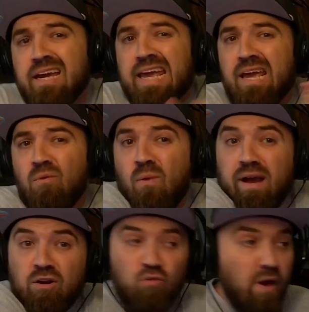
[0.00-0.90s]
It
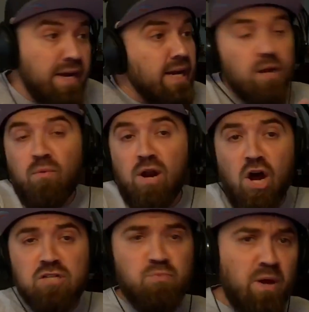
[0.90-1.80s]
went great. It went
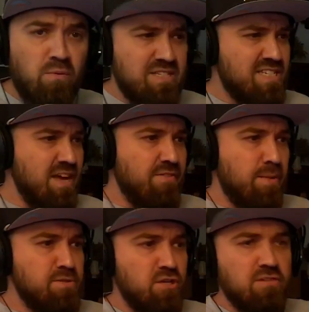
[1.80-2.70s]
awesome. We had, 7
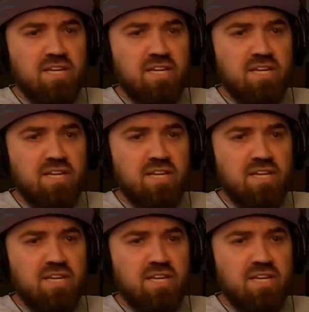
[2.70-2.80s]
episodes,